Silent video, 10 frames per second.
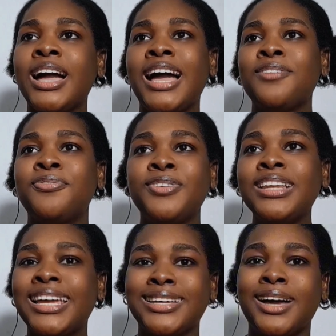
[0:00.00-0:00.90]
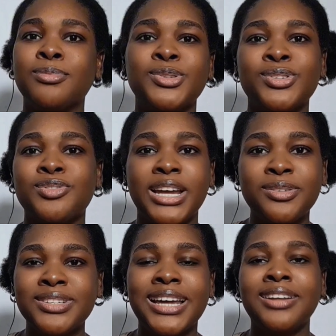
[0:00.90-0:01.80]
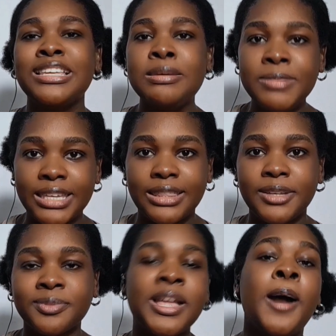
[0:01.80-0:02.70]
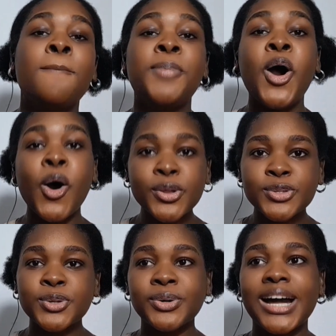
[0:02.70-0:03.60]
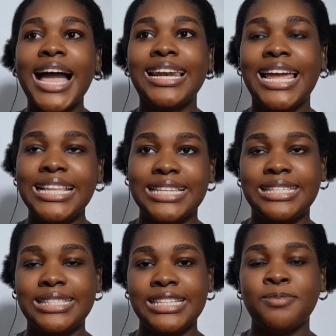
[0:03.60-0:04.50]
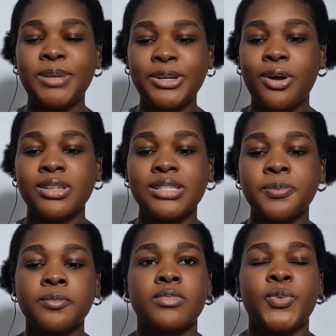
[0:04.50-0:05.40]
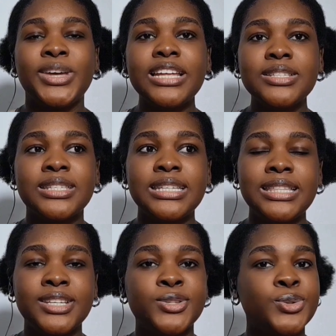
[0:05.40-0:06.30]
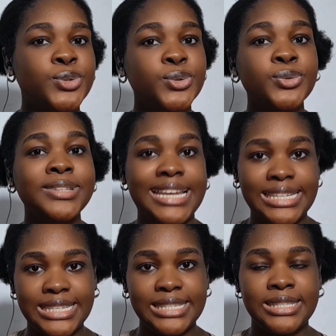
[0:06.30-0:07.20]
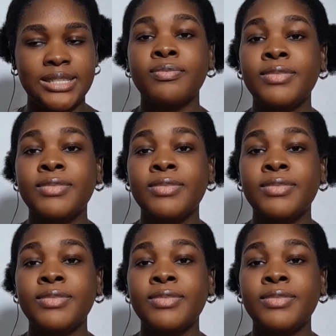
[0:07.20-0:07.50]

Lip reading: I feel like I'm going to strike you down immediately. But also, I like this scene because we get to see these 2 ladies,